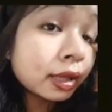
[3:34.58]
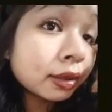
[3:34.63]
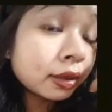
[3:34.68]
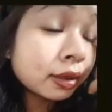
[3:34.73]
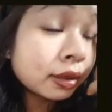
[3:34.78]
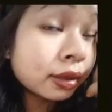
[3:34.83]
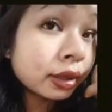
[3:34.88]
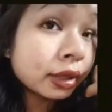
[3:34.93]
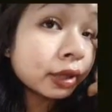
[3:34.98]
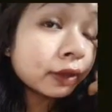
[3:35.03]

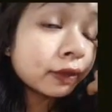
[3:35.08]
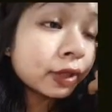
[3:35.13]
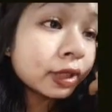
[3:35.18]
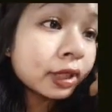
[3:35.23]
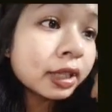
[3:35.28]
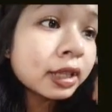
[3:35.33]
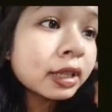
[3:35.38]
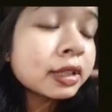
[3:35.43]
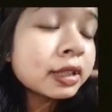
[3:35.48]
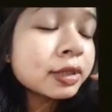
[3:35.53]
give
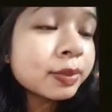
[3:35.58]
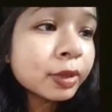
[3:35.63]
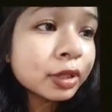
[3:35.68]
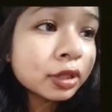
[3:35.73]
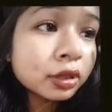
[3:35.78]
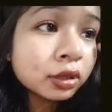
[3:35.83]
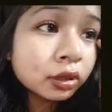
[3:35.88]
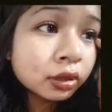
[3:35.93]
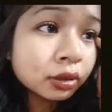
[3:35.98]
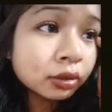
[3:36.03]
India
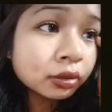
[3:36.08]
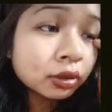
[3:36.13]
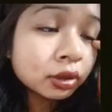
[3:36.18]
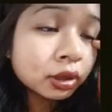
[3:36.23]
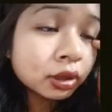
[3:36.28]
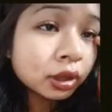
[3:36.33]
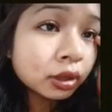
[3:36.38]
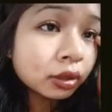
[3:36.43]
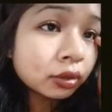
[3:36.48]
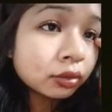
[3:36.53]

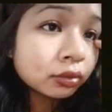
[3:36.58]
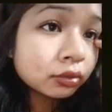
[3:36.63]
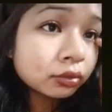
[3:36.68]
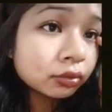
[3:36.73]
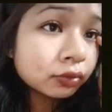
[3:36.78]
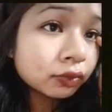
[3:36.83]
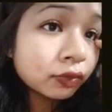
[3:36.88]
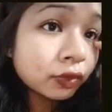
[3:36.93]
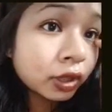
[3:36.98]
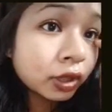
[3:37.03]
the
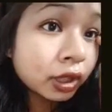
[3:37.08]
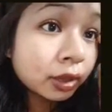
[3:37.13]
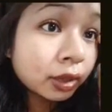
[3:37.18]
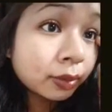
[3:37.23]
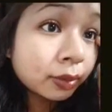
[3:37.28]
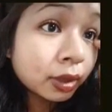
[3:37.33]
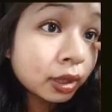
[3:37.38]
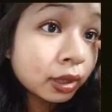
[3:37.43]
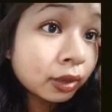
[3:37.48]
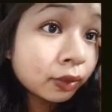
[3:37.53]
freedom
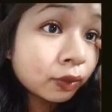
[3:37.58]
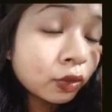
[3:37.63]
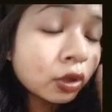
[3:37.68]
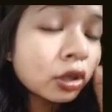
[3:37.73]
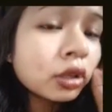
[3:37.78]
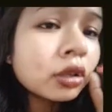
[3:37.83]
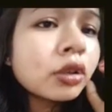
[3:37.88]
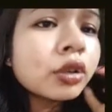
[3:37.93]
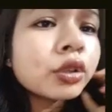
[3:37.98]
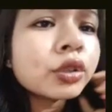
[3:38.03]
they
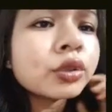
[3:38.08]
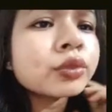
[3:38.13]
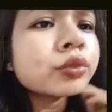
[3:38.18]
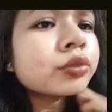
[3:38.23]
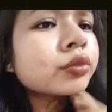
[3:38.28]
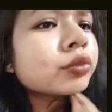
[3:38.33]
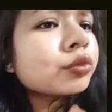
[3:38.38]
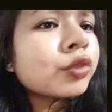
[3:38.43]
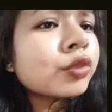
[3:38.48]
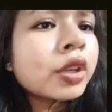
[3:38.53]
want, or
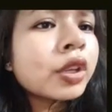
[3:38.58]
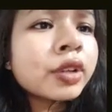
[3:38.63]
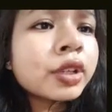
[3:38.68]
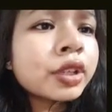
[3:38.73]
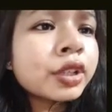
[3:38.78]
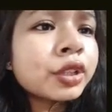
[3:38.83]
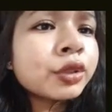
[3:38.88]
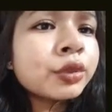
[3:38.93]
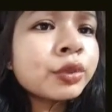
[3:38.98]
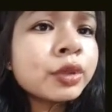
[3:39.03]
we are
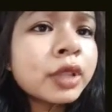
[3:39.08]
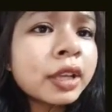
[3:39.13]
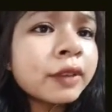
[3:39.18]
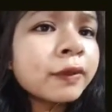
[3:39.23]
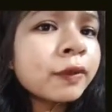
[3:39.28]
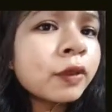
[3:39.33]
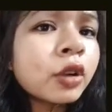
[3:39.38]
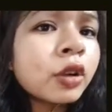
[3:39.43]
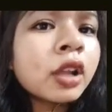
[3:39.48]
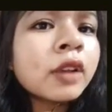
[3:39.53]
ready to die
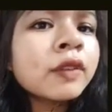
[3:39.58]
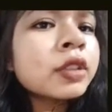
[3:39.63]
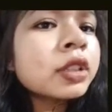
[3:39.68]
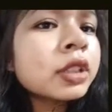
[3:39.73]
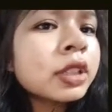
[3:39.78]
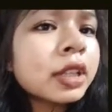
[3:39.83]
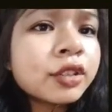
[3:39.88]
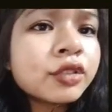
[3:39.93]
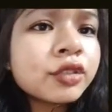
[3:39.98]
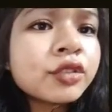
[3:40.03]
for our
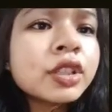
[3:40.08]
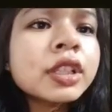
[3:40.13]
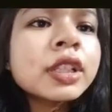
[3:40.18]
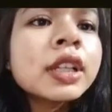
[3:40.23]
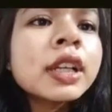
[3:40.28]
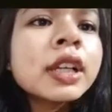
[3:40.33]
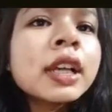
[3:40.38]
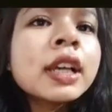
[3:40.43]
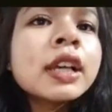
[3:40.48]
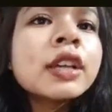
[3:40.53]
country.
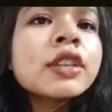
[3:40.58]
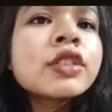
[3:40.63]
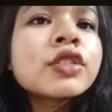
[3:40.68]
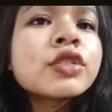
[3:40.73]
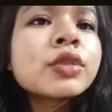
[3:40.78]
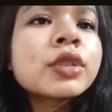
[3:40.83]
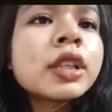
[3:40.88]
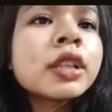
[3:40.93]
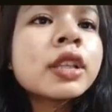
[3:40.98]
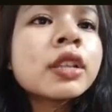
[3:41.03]
So
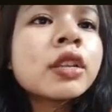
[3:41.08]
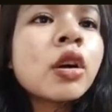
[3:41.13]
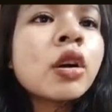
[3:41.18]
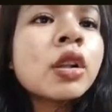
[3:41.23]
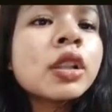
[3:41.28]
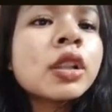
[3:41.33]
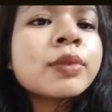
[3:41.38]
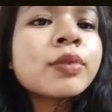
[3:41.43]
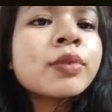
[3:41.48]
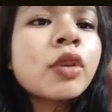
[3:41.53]
then all
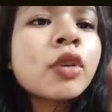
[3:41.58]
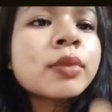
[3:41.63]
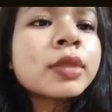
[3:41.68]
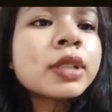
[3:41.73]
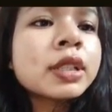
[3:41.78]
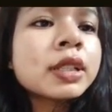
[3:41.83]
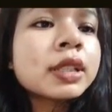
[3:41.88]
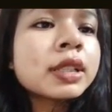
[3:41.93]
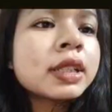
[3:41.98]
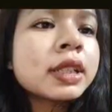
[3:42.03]
the
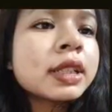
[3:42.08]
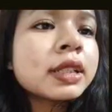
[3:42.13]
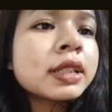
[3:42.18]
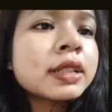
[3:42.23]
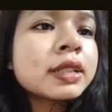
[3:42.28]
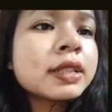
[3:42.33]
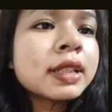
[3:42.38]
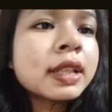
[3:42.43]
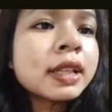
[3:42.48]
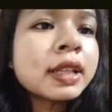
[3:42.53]
prominent
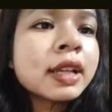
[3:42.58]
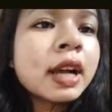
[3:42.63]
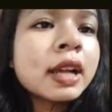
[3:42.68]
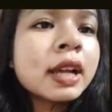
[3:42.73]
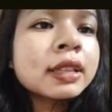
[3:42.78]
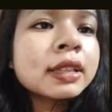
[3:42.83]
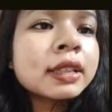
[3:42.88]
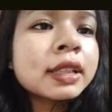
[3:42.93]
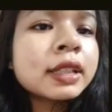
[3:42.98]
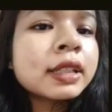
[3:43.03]
leaders like
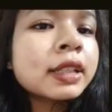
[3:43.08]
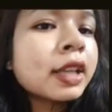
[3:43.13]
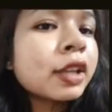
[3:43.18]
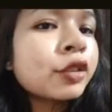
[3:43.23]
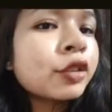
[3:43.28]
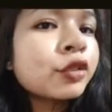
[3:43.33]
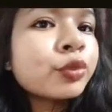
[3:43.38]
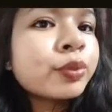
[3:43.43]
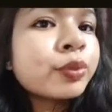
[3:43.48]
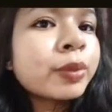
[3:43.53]
Gandhi,
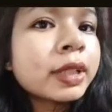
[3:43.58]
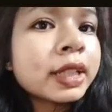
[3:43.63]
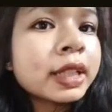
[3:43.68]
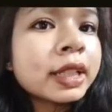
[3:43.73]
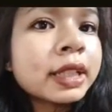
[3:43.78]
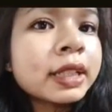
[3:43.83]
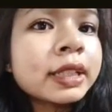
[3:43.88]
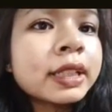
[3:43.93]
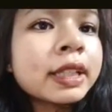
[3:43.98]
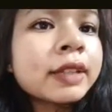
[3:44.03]
Nehru,
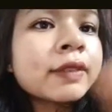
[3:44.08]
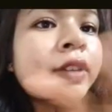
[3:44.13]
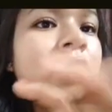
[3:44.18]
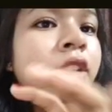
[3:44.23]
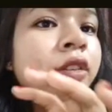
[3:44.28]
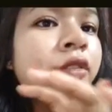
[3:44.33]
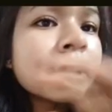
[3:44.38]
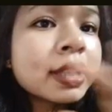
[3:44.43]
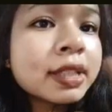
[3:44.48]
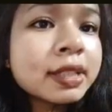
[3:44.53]
Patel, they were
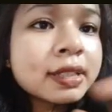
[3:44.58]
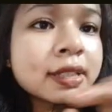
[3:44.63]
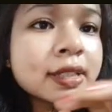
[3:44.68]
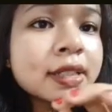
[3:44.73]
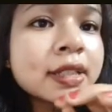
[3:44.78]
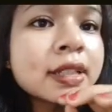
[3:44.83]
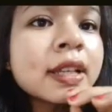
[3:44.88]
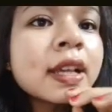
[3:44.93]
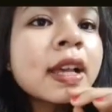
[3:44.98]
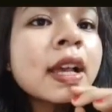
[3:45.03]

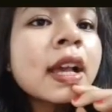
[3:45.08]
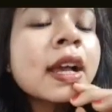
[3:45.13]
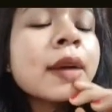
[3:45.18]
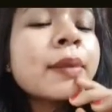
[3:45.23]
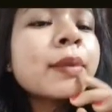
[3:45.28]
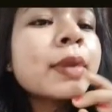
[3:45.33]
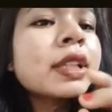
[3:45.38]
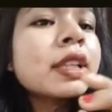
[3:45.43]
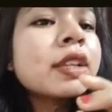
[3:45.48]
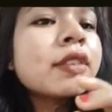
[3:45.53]
arrested,
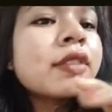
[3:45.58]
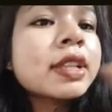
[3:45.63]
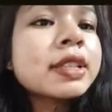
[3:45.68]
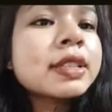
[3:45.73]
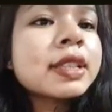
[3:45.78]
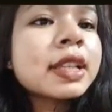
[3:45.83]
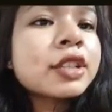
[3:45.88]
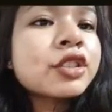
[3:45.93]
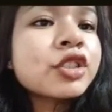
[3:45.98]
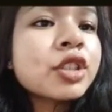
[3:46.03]
but the rest
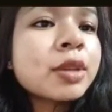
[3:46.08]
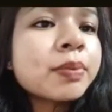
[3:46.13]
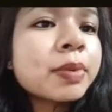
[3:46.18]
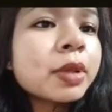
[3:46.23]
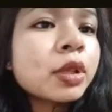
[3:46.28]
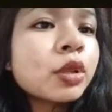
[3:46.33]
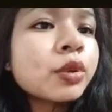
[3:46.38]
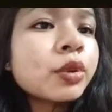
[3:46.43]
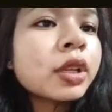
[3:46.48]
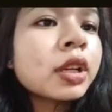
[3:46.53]
like J.P.
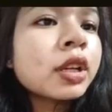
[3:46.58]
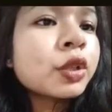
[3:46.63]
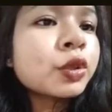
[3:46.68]
Lohia,